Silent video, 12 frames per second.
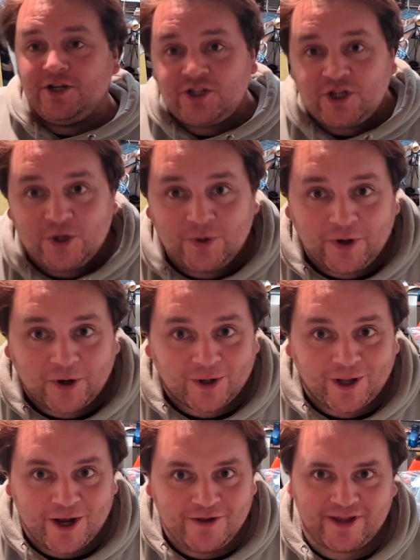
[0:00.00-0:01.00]
two
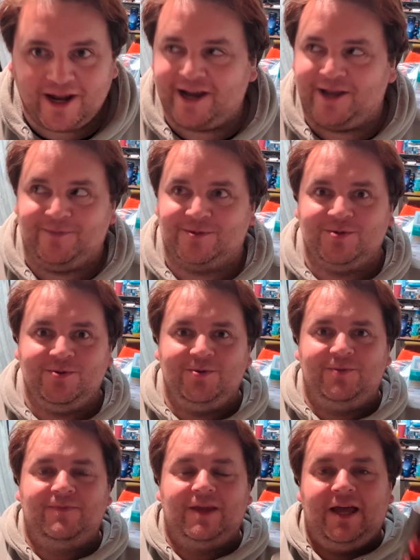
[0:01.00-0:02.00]
non-clothing items.
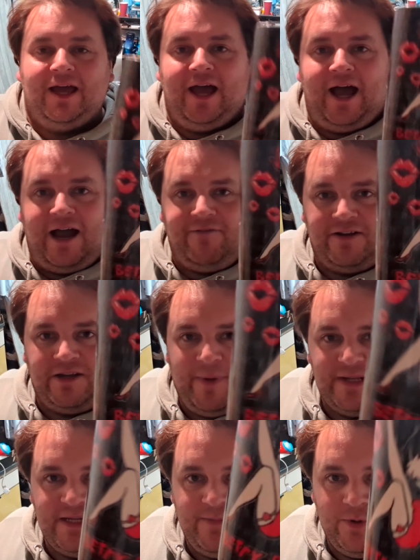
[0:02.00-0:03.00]
Ooh. I found a
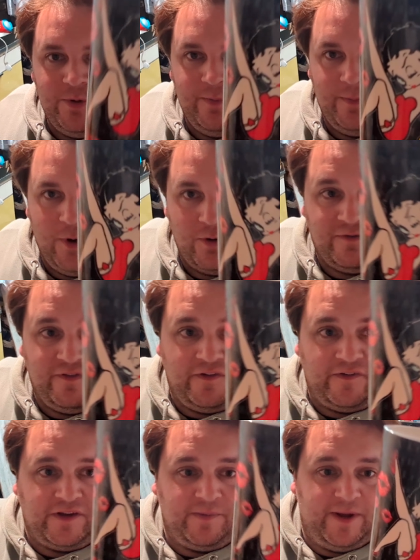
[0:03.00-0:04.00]
Betty Boop mug for
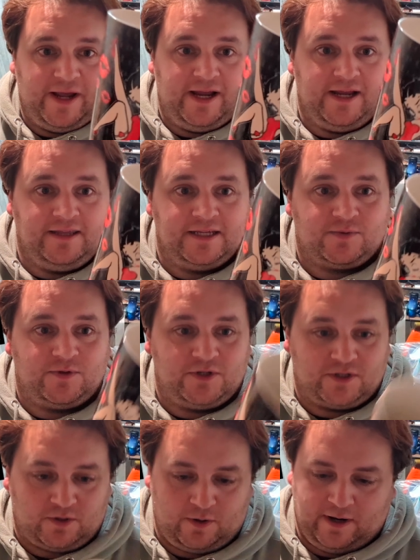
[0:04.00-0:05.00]
50p. This one
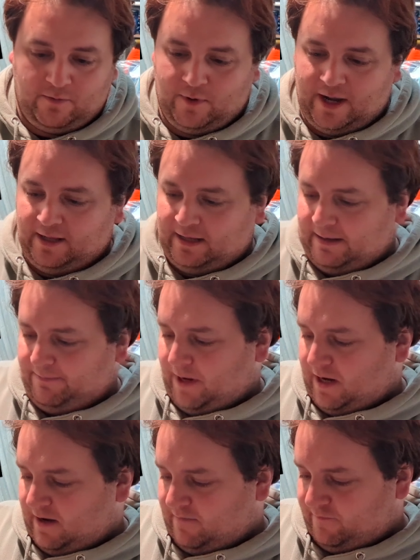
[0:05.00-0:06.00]
does quite well,
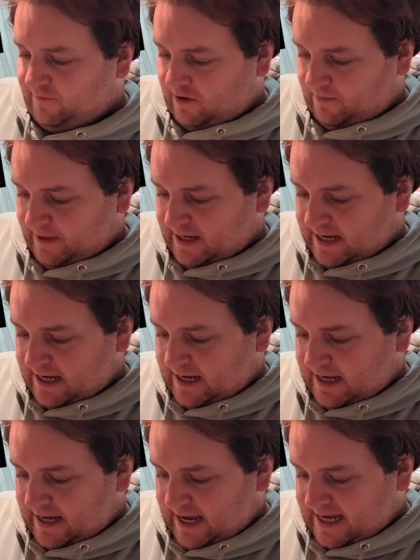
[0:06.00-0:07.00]
apart from
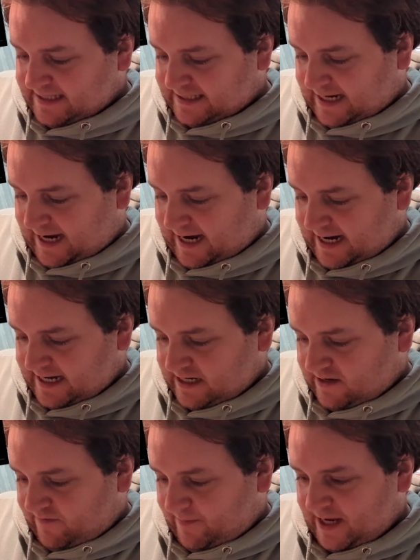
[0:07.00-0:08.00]
it's kind
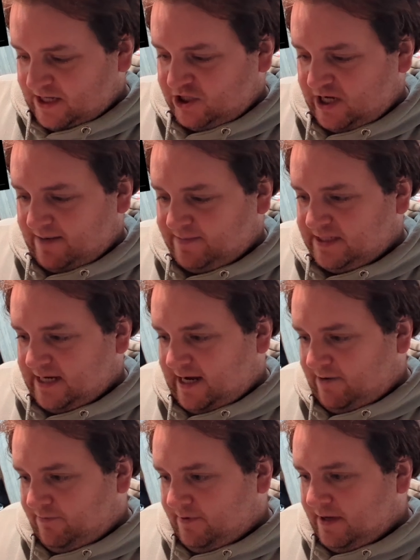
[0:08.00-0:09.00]
of a bit chipped
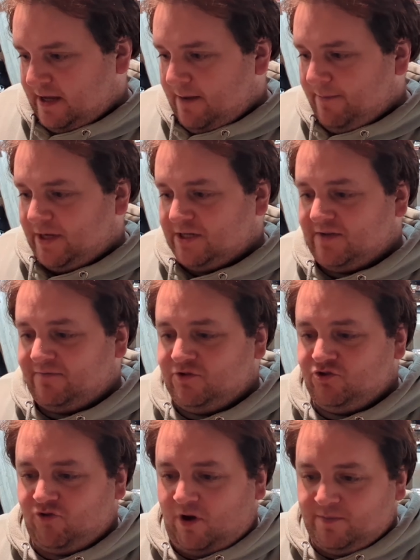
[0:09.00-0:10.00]
now because I've
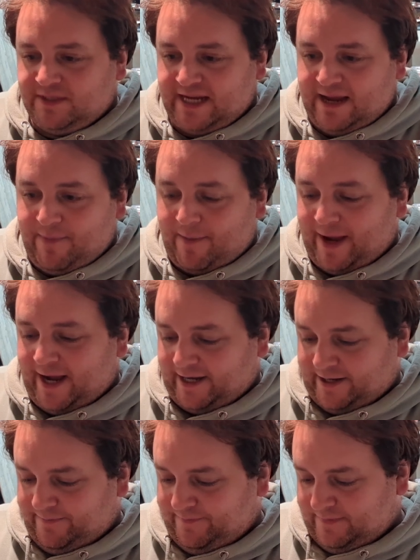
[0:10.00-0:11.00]
dropped it in my
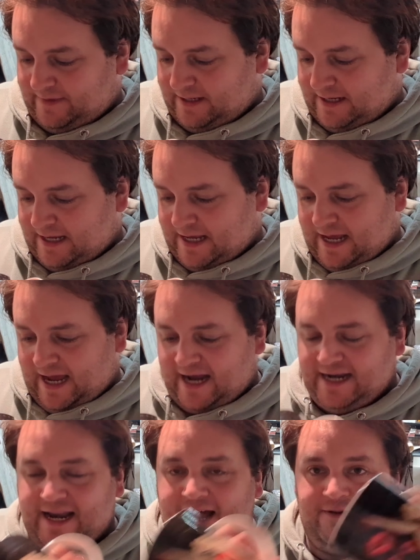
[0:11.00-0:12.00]
bag.
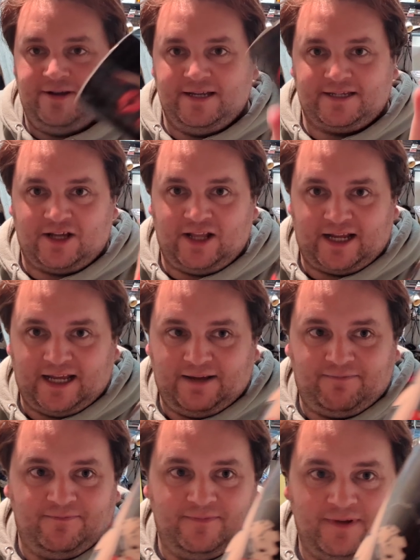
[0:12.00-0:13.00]
And now it's got like a
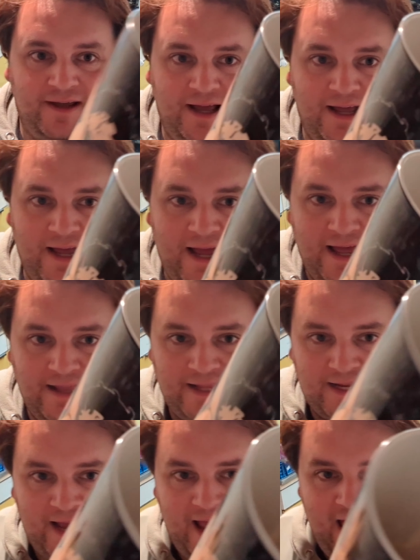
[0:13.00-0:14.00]

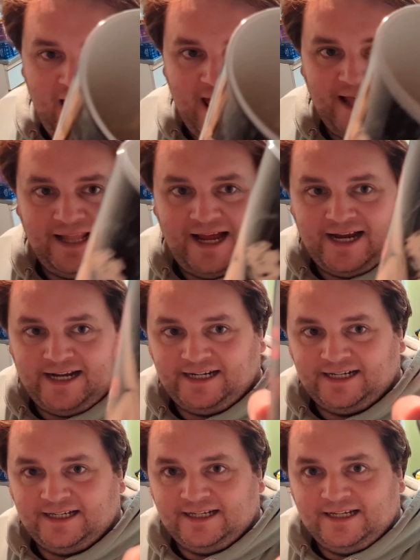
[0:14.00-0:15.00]
like a hairline